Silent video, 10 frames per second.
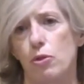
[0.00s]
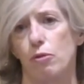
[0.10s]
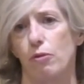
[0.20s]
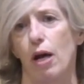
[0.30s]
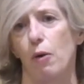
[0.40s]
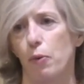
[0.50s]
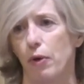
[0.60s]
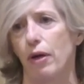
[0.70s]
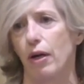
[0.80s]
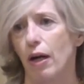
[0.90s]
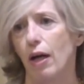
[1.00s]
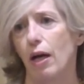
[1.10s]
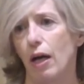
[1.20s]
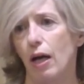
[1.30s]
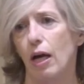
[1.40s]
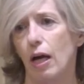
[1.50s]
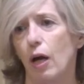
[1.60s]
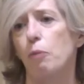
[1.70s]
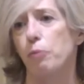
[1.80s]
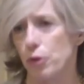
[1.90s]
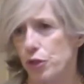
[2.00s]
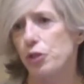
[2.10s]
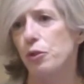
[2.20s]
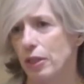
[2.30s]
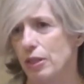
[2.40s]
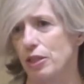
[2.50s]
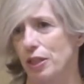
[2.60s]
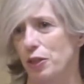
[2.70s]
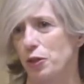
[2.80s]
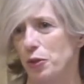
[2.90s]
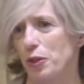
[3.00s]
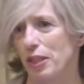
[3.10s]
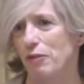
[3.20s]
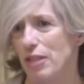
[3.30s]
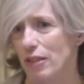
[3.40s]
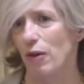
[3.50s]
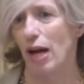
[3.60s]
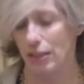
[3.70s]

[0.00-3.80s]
of our opportunity to give the right